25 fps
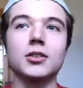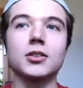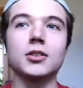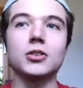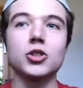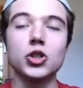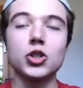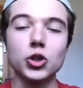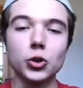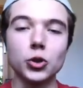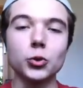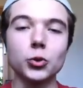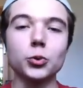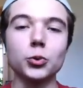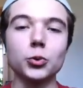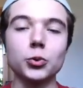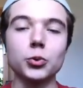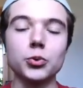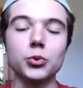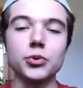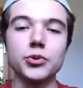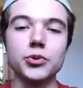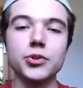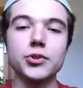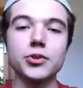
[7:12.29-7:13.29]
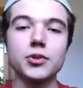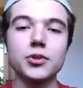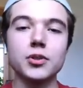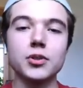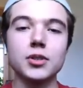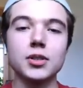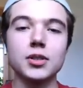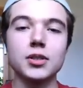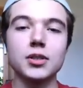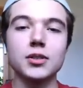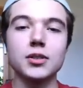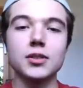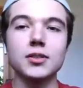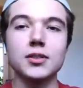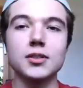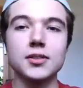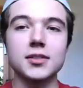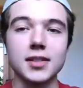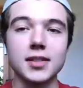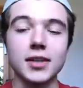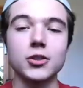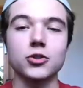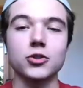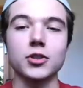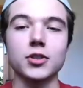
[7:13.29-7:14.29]
choose
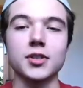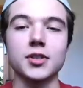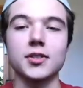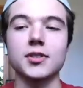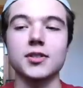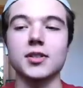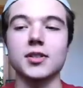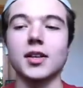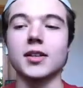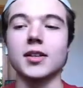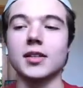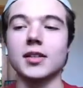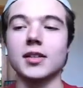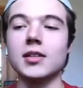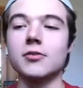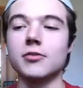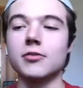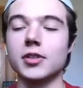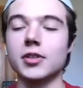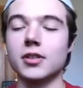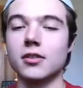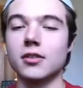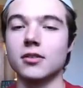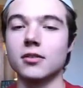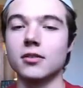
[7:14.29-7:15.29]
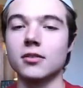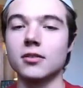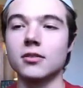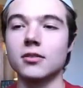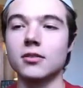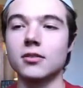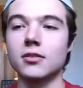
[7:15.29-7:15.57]
centrist and even